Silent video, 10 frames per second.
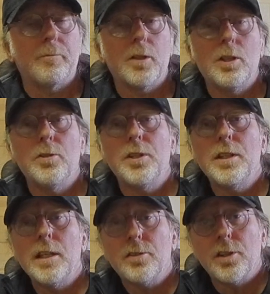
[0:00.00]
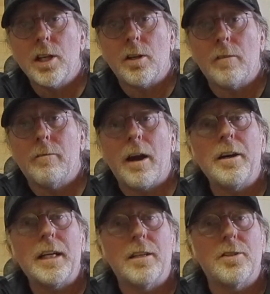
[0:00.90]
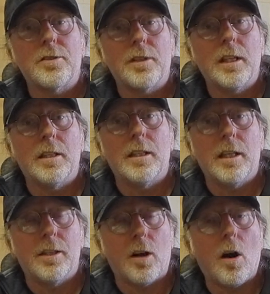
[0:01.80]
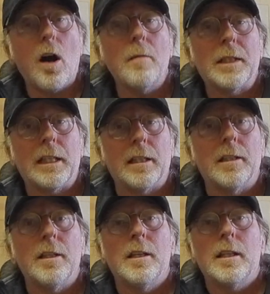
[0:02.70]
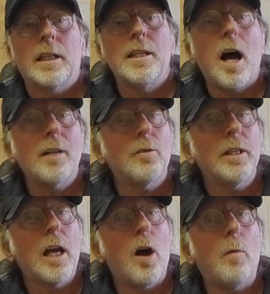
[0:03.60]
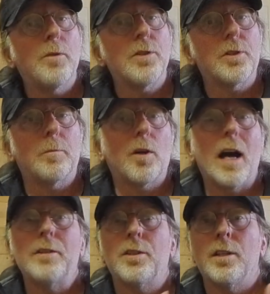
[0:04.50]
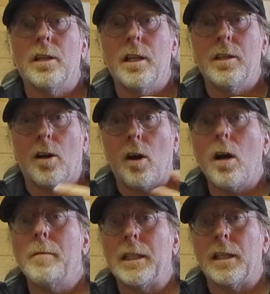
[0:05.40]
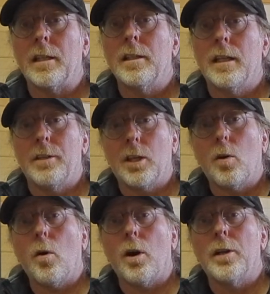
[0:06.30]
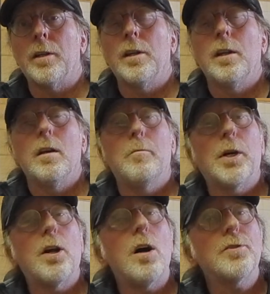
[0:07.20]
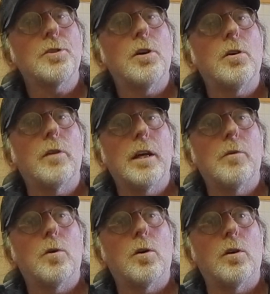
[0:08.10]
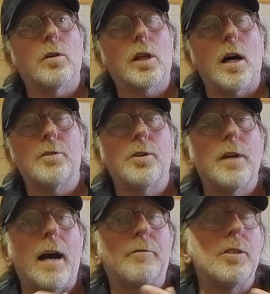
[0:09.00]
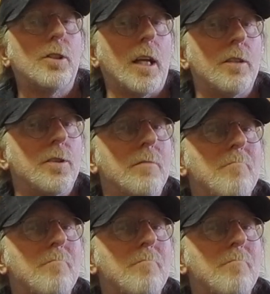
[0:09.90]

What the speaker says: using these little variants in the harmony can not only help the surprise in the harmony, in the chord, but also it will cause you to have to change the